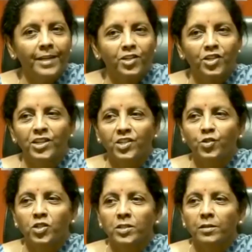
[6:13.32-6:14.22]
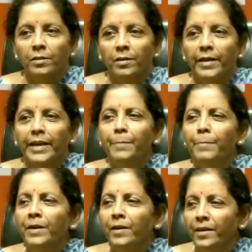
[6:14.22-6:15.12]
that she's
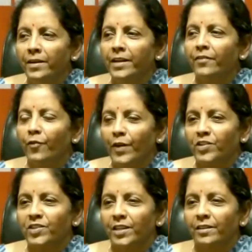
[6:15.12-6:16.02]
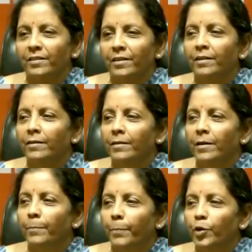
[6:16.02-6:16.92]
imminently facing
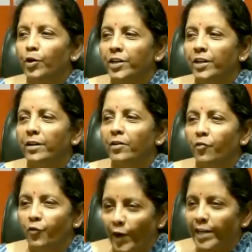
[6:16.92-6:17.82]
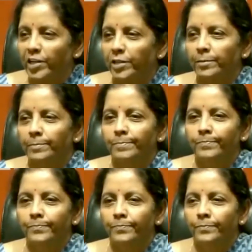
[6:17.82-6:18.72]
a political failure.
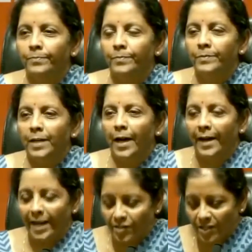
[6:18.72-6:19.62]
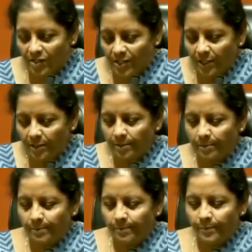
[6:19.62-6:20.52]
And as a result,
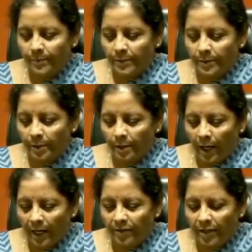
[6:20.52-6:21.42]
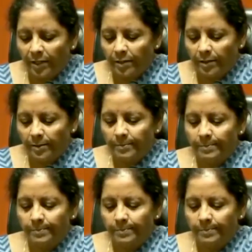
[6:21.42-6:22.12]
I think